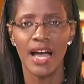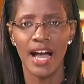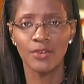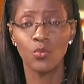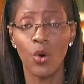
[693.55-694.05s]

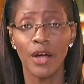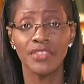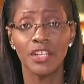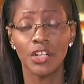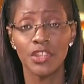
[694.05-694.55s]
and
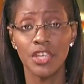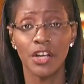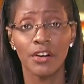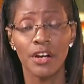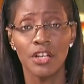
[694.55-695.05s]
what they're
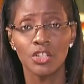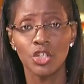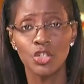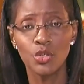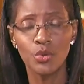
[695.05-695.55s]
there
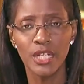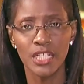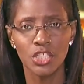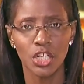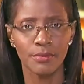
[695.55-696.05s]
to do
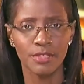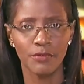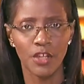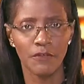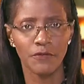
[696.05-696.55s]
in terms
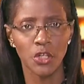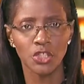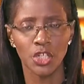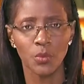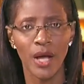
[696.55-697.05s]
of their function.